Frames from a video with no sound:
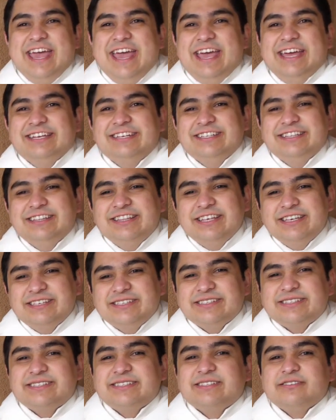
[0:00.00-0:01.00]
And in
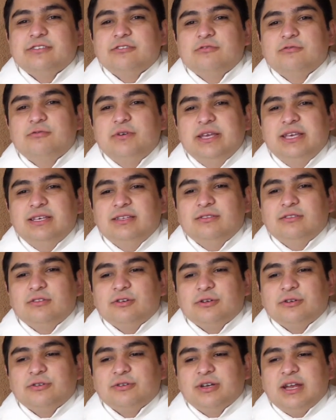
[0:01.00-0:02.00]
this, we
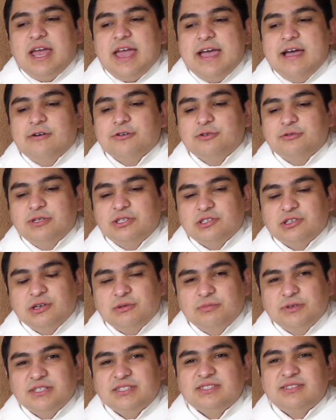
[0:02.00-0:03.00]
learn how to
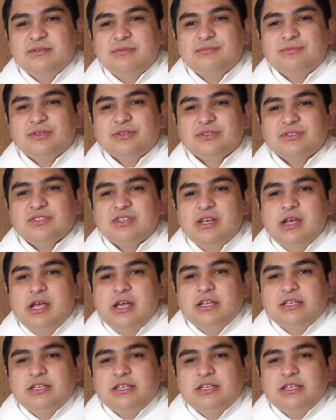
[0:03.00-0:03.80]
interpret symbols